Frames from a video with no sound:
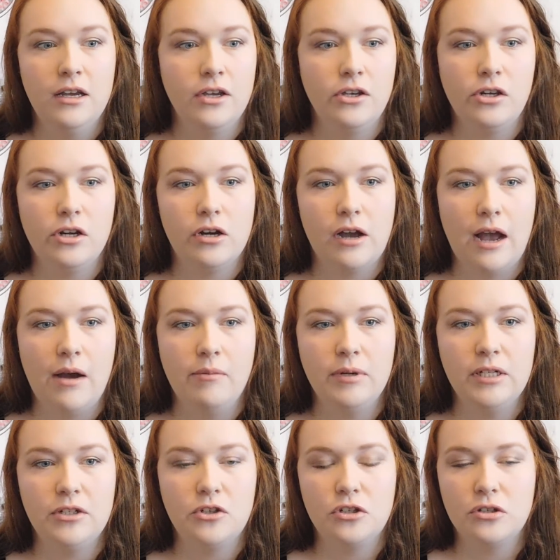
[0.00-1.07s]
how
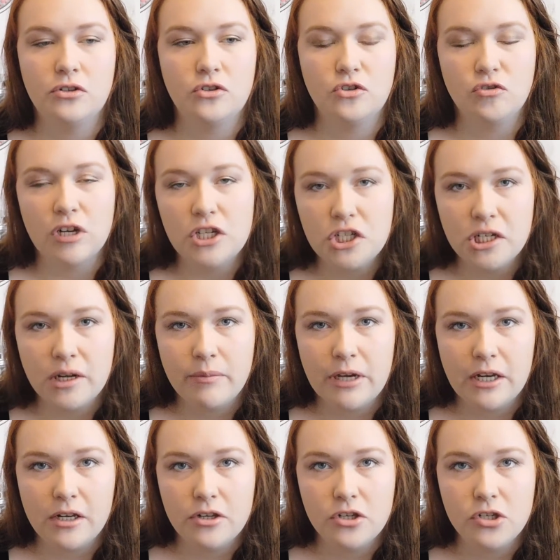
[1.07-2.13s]
much stretching am
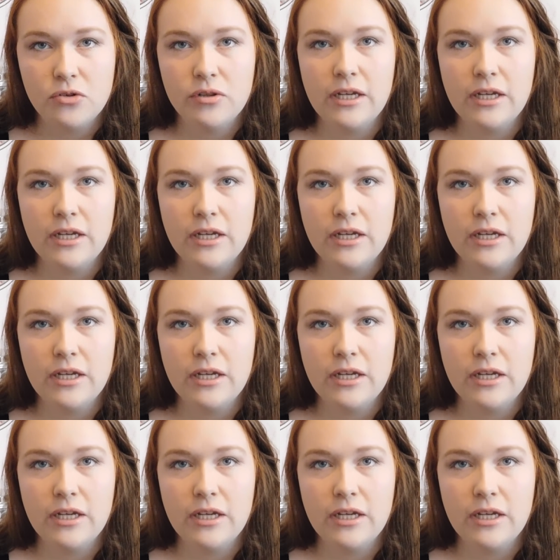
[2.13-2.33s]
I going to do,